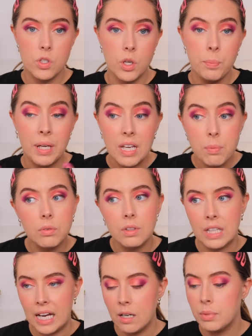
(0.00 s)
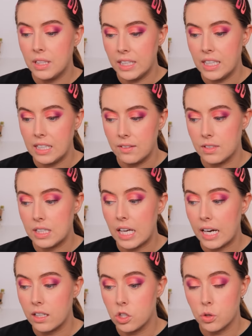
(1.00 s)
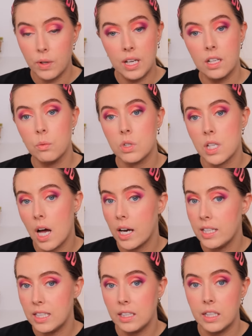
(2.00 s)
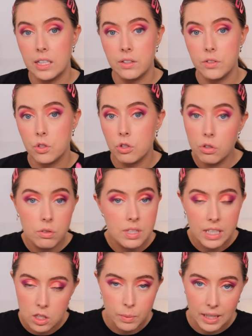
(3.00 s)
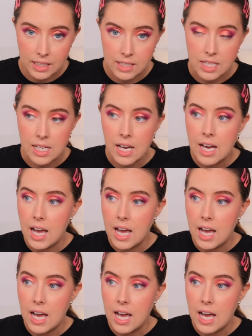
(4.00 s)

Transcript: So people now believed that Shrien was hiding his true sexuality